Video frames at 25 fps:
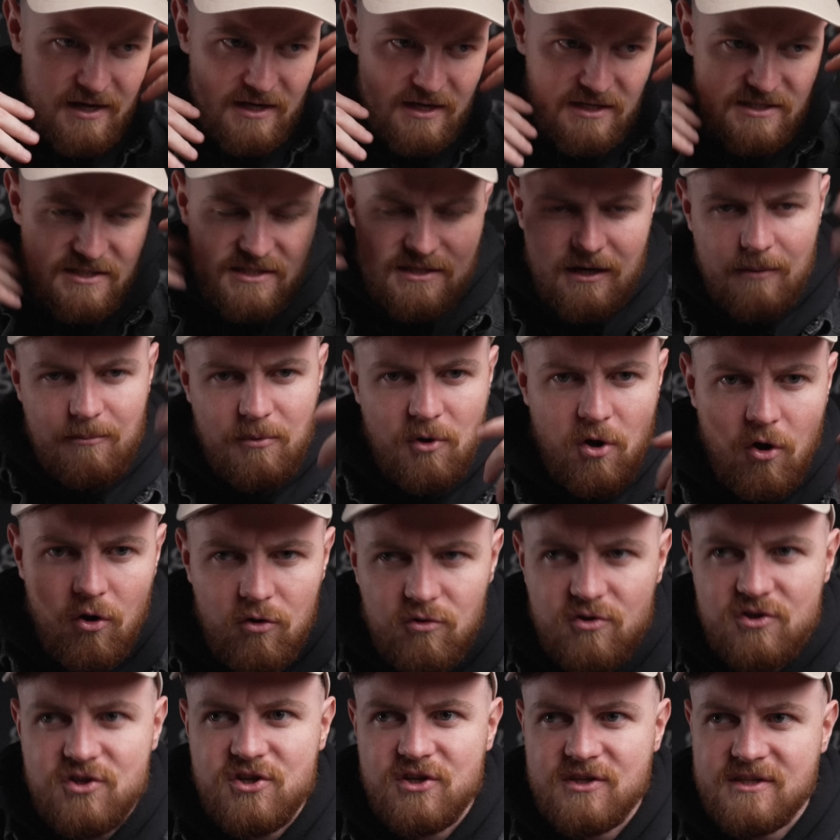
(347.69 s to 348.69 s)

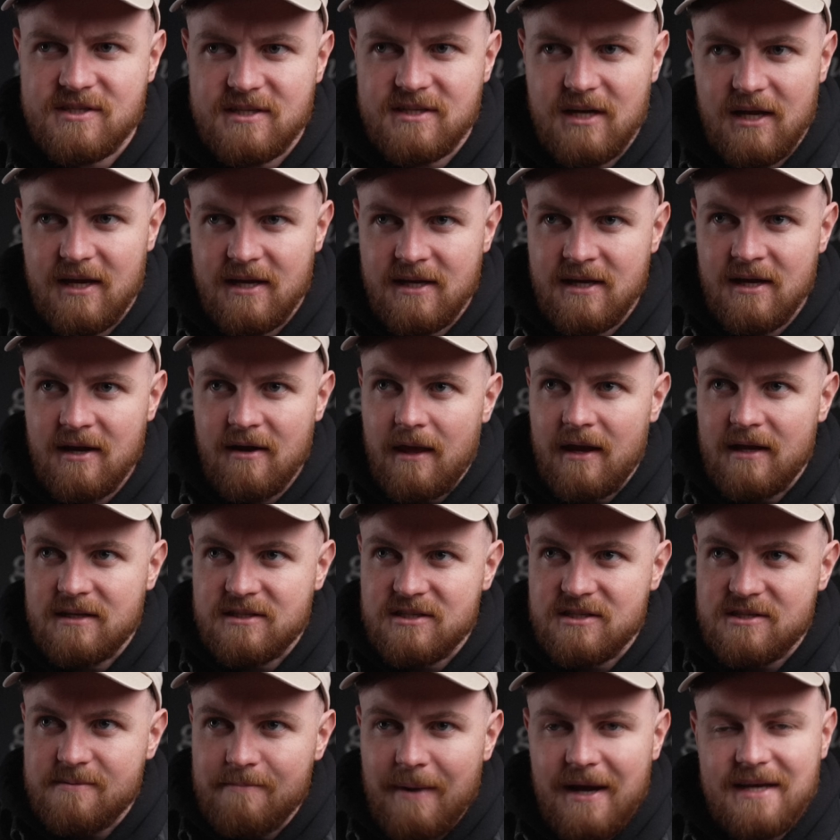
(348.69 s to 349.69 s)
Subconsciously, it
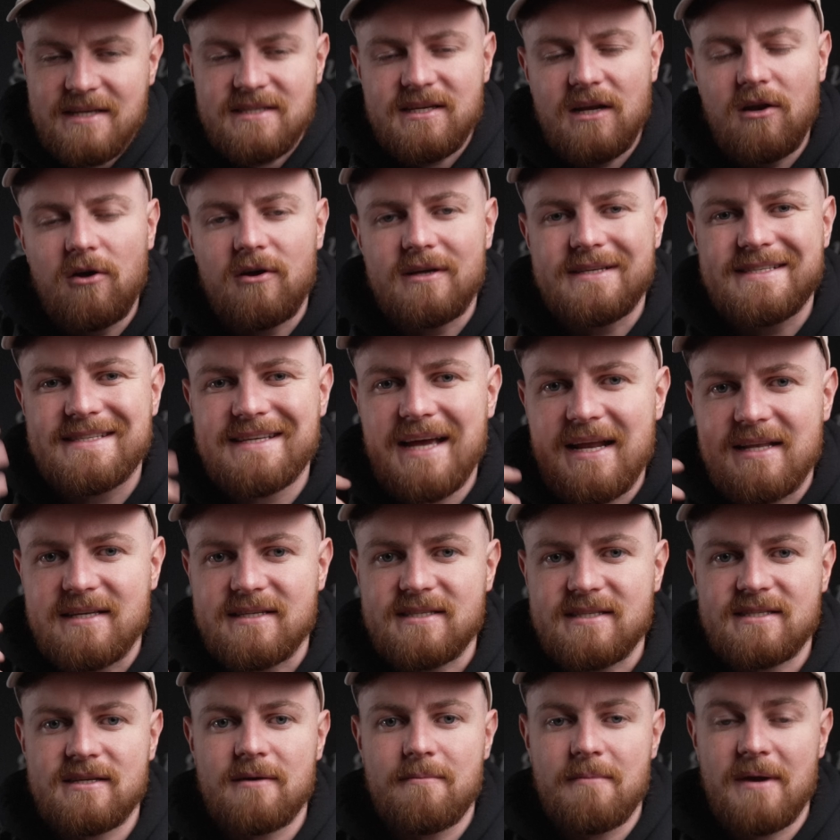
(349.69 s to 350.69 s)
just makes a lot of
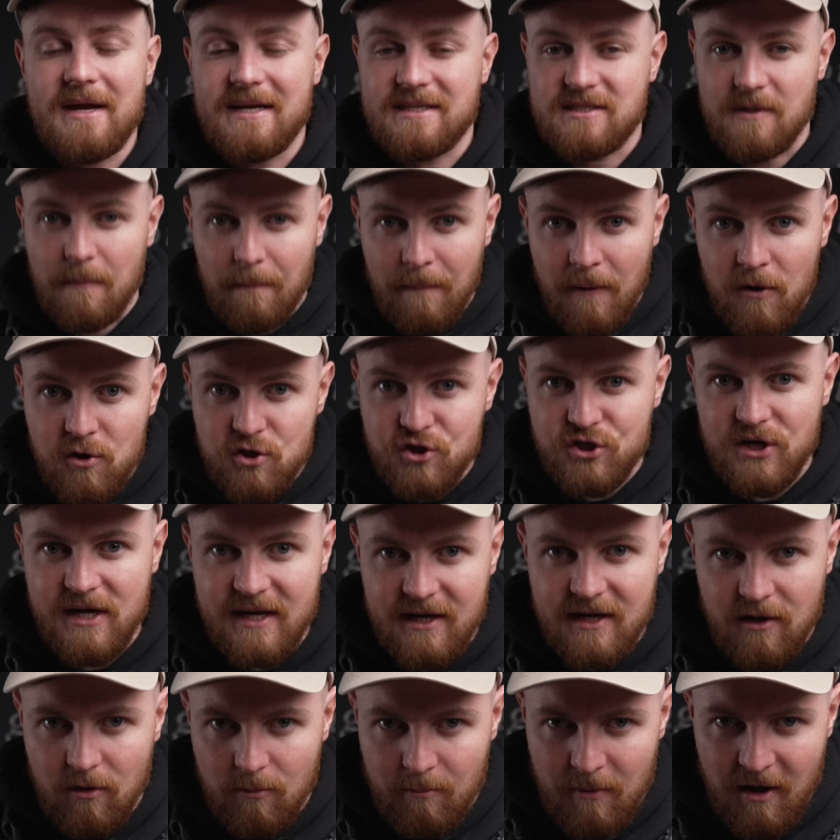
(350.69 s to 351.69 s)
sense to me to push
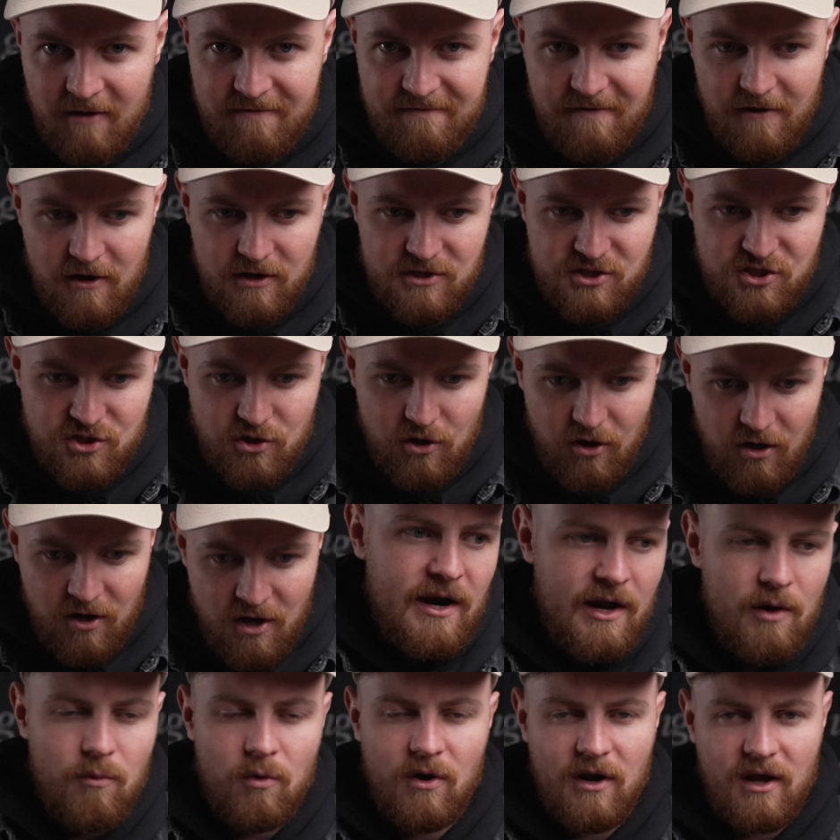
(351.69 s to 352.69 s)
in on my first shot,
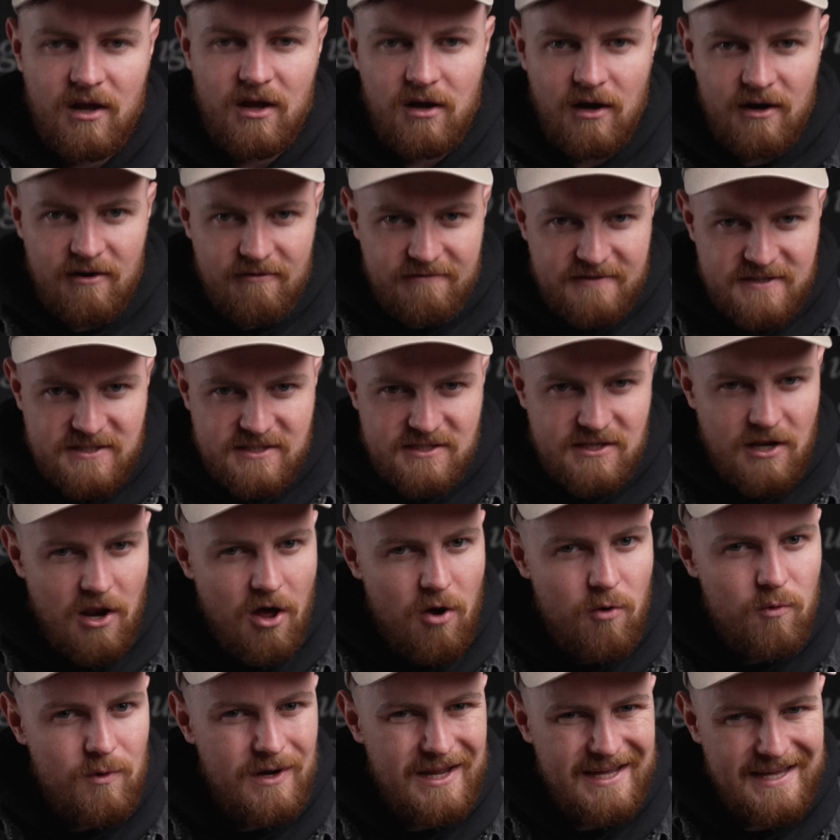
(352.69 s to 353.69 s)
and I want to kind of
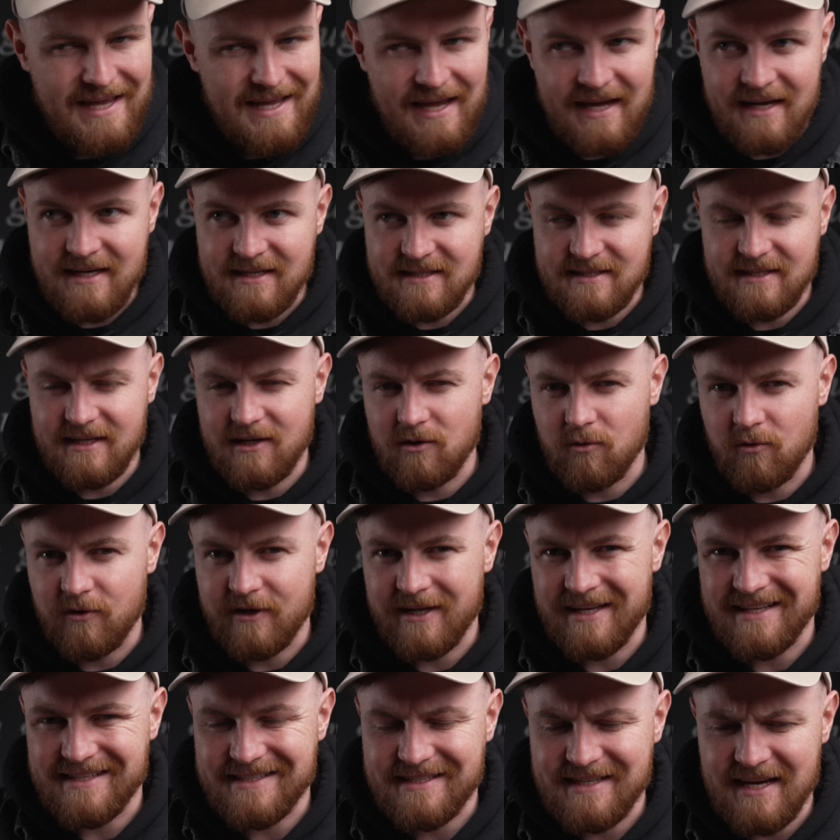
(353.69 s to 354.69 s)
slowly ease the
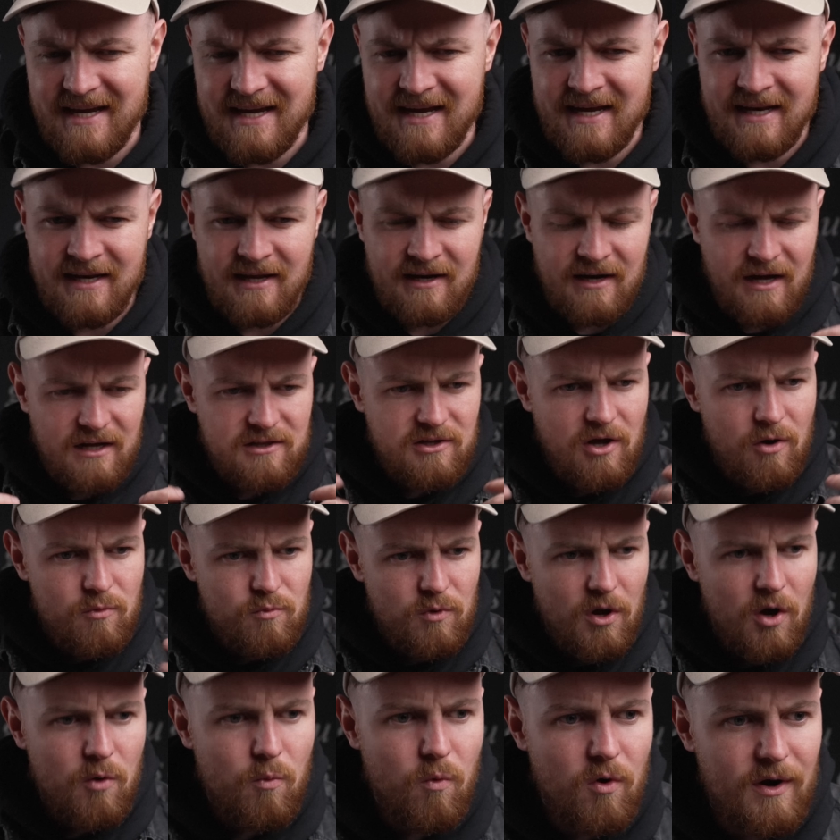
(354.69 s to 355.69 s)
audience in, and I don't
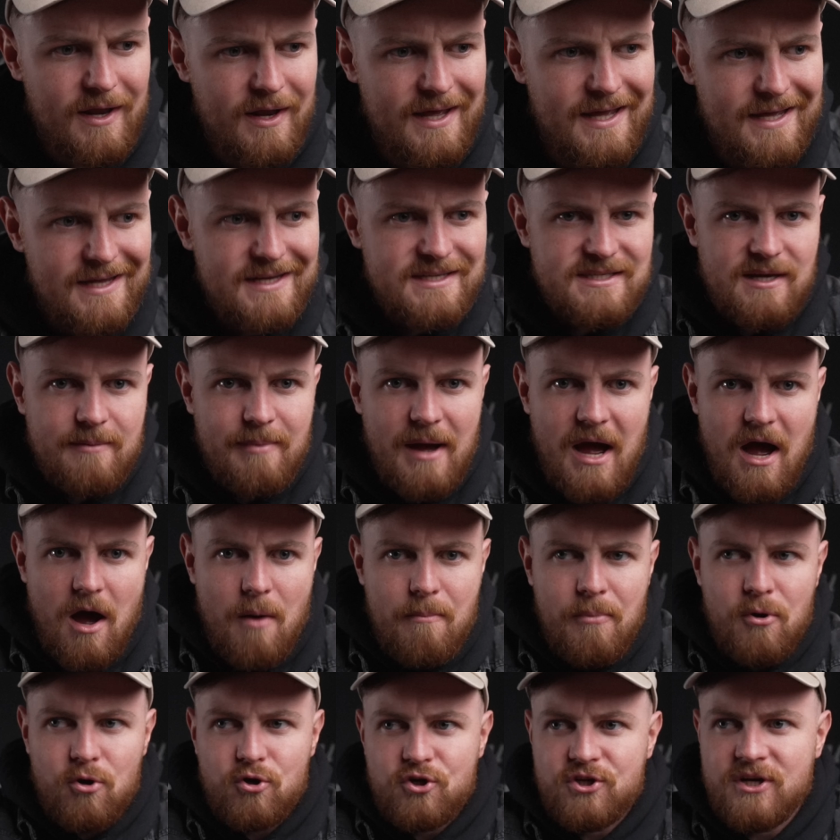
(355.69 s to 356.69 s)
know what it is about a
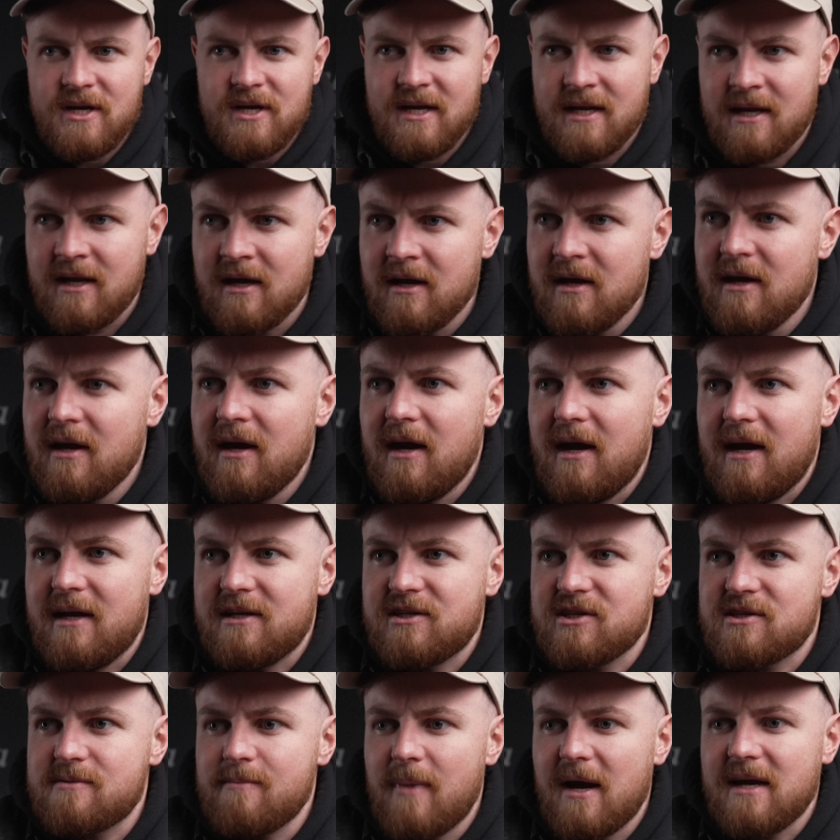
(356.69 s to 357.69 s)
push in. It
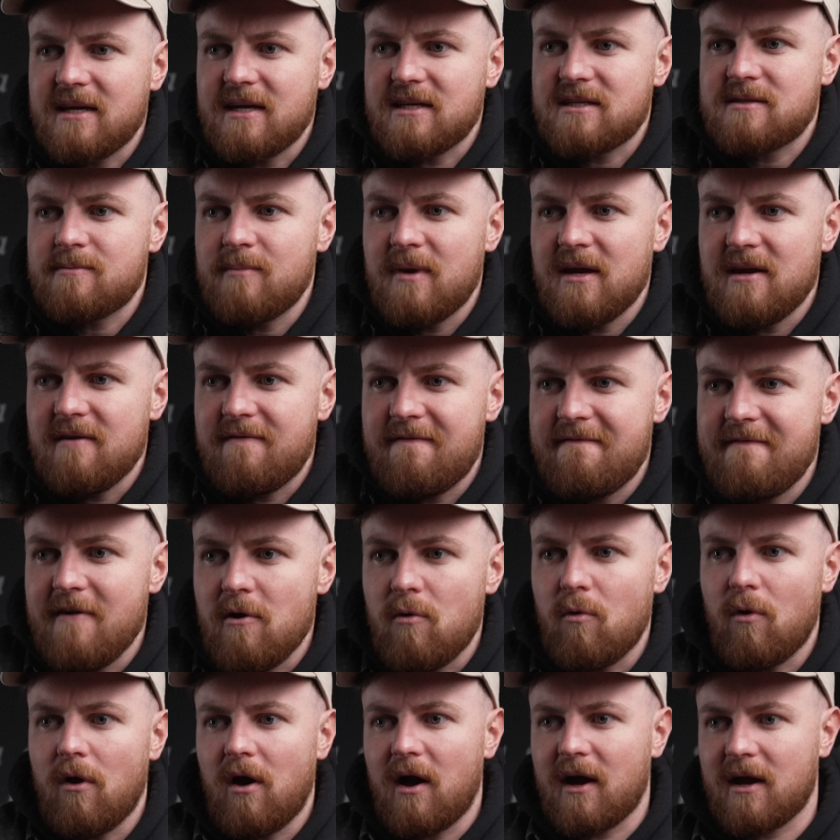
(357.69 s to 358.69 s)
just makes me
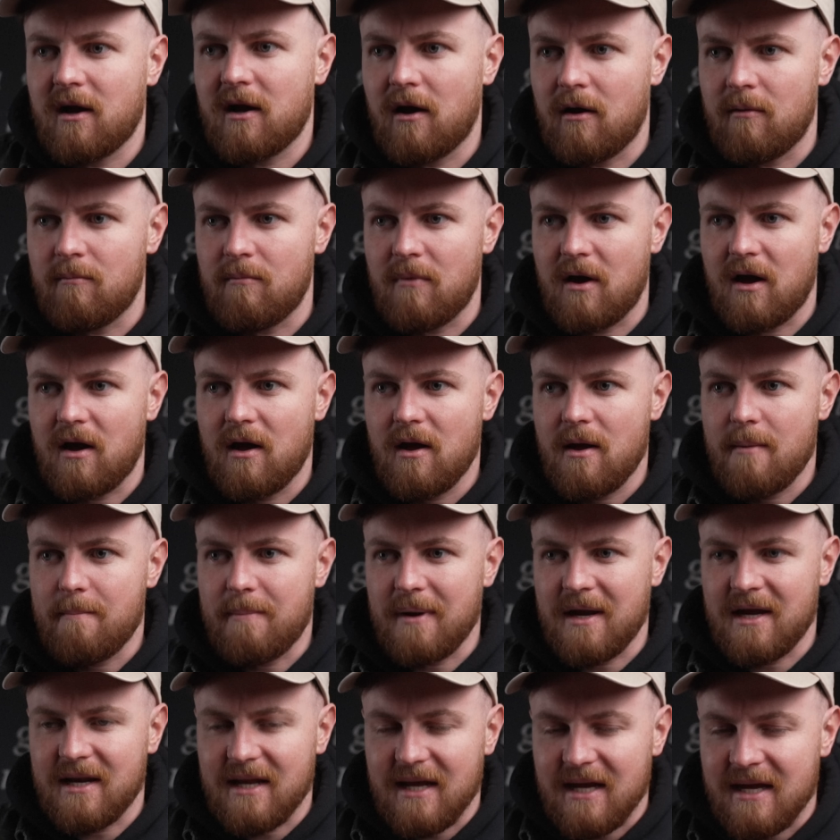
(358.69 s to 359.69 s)
feel like I'm
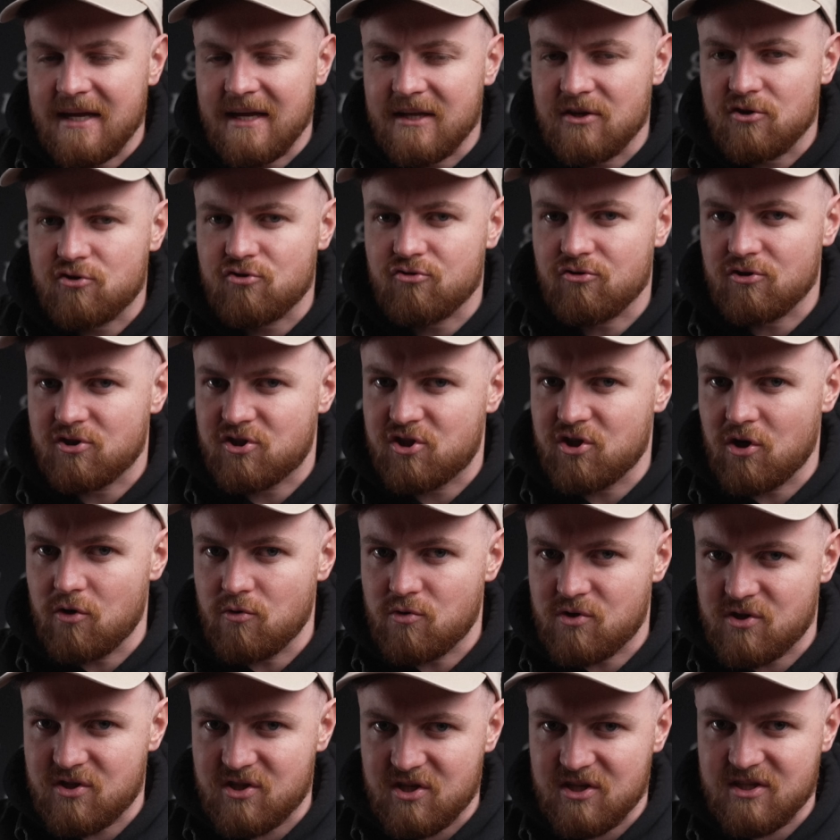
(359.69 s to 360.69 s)
being
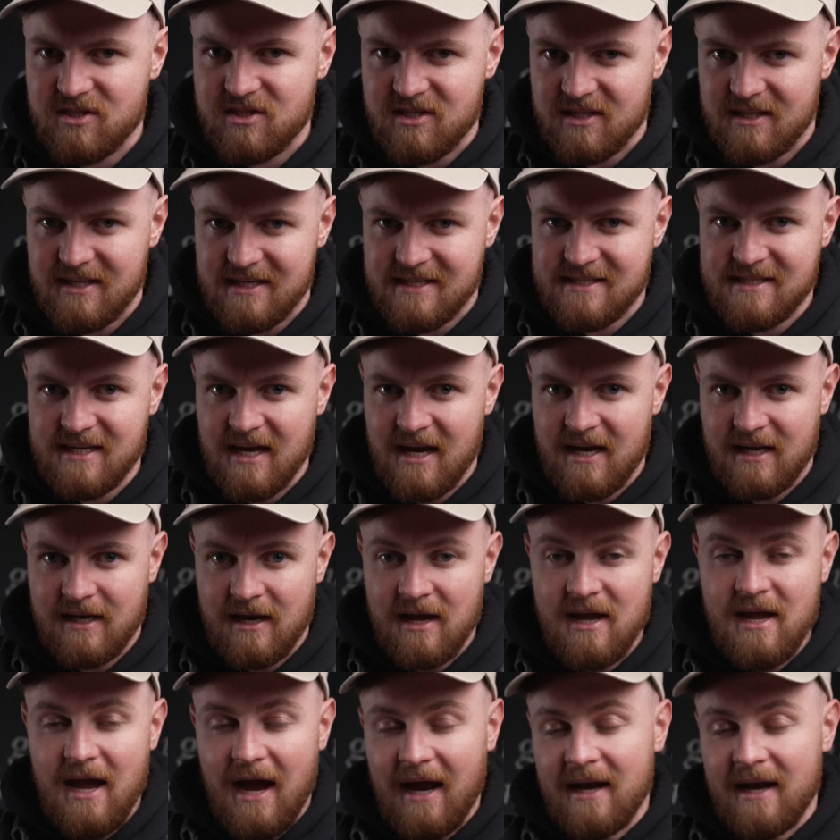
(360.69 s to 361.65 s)
introduced to the scene.